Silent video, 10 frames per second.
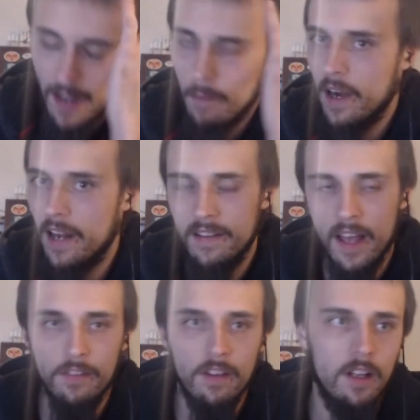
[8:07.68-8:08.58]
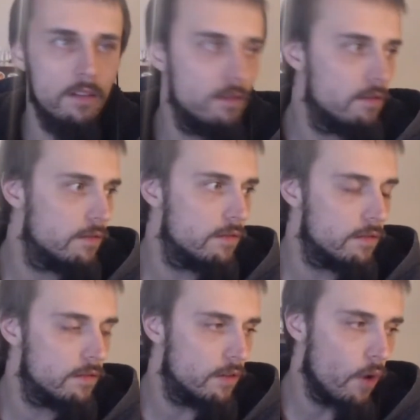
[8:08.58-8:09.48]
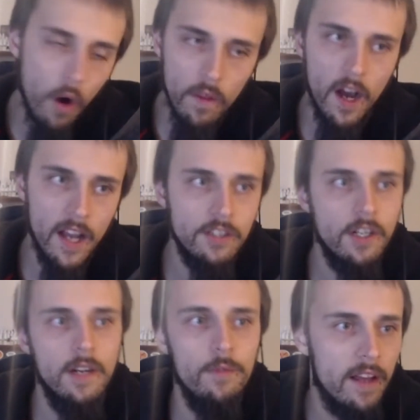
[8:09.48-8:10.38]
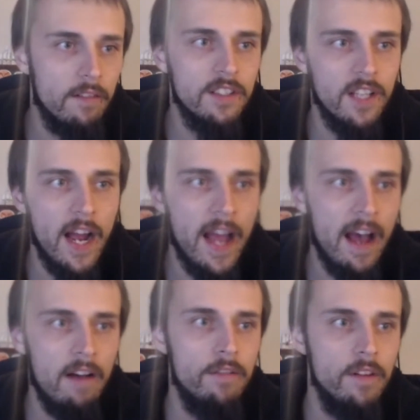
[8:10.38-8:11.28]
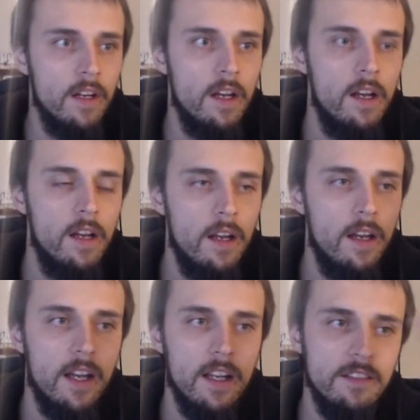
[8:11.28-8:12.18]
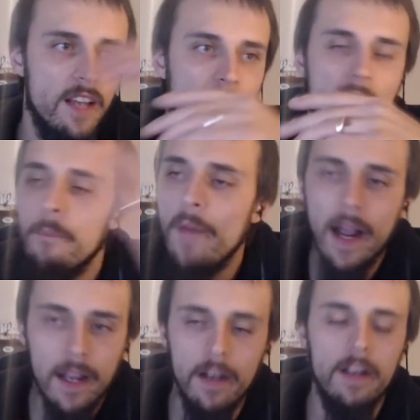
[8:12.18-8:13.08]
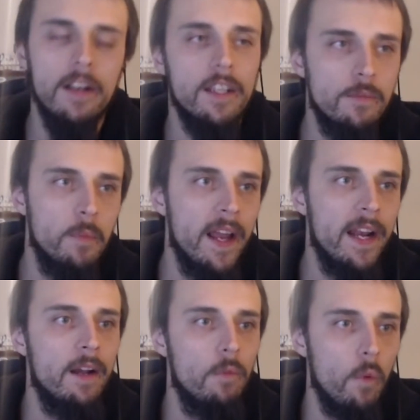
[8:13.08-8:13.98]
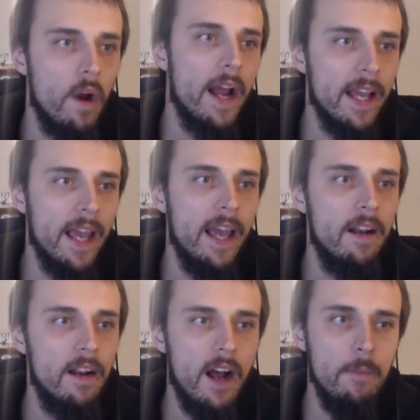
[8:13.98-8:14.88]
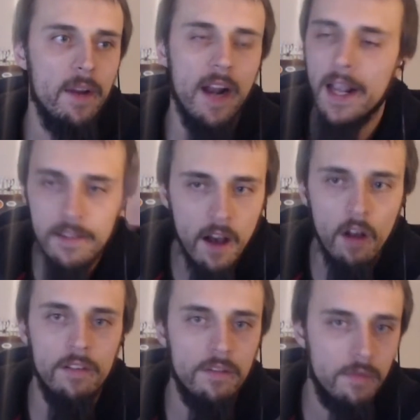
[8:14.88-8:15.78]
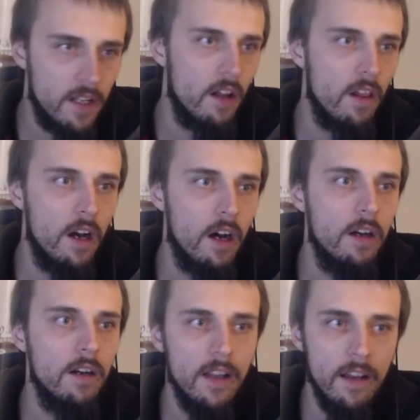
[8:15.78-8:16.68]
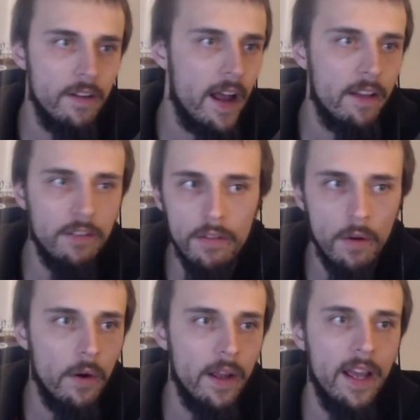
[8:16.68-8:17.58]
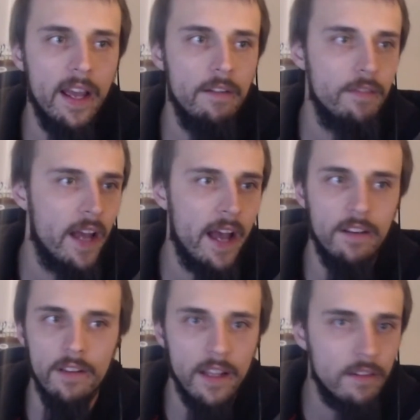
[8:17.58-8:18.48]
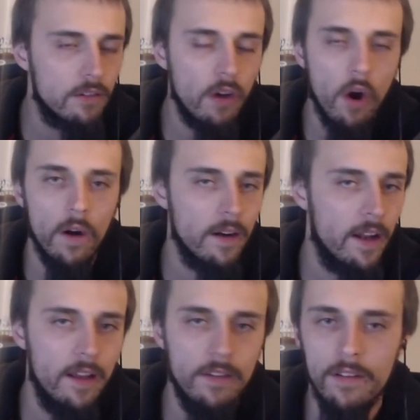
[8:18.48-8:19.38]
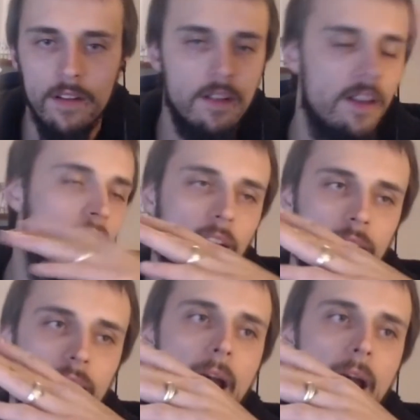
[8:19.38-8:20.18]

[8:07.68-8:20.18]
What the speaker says: I tested all the ice cream flavors that I have. It's like I'm not good at explaining what I get. I mean, I can tell if it's vanilla, if it has a throat hit, if it has like tartness, things like that.